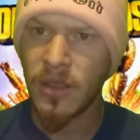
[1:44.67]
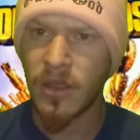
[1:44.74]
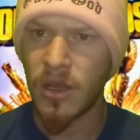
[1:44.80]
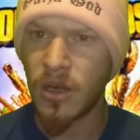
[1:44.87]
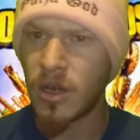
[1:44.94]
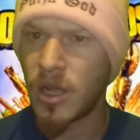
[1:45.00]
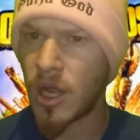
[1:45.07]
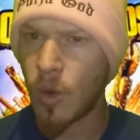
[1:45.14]

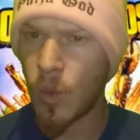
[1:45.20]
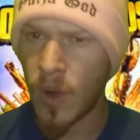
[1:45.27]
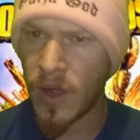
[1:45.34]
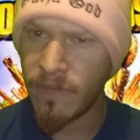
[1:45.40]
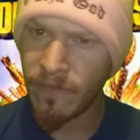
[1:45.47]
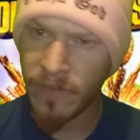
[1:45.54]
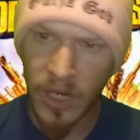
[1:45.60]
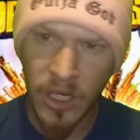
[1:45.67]
They're not
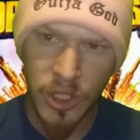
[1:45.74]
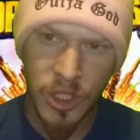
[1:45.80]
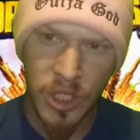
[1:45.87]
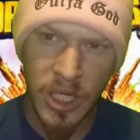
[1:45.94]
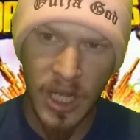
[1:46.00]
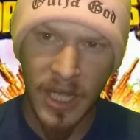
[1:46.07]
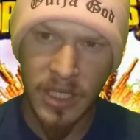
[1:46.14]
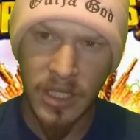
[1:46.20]
quite
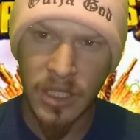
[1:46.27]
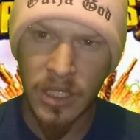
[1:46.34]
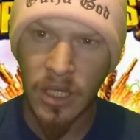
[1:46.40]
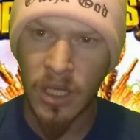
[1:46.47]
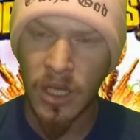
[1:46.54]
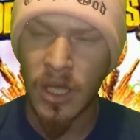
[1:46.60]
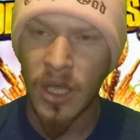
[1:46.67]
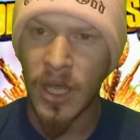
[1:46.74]
finished yet,
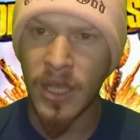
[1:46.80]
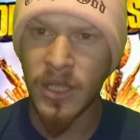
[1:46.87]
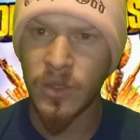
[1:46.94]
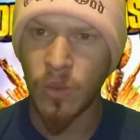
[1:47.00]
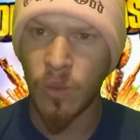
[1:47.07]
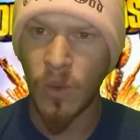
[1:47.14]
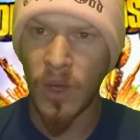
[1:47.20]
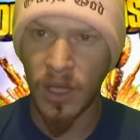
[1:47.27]

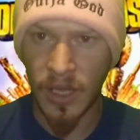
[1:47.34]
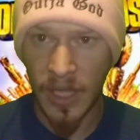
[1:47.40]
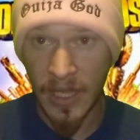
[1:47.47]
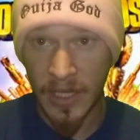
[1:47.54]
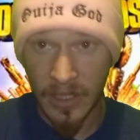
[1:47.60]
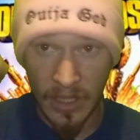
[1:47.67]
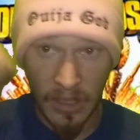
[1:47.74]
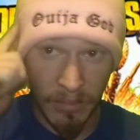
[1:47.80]
as well
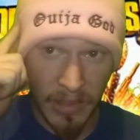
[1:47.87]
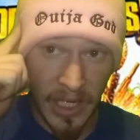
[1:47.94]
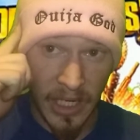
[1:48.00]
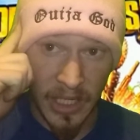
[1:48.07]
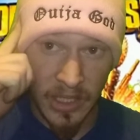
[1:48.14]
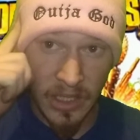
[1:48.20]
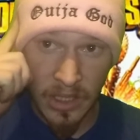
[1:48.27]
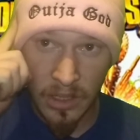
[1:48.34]
as the
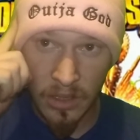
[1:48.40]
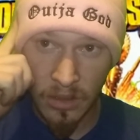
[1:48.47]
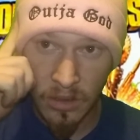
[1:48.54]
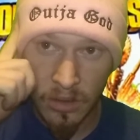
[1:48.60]
beanies.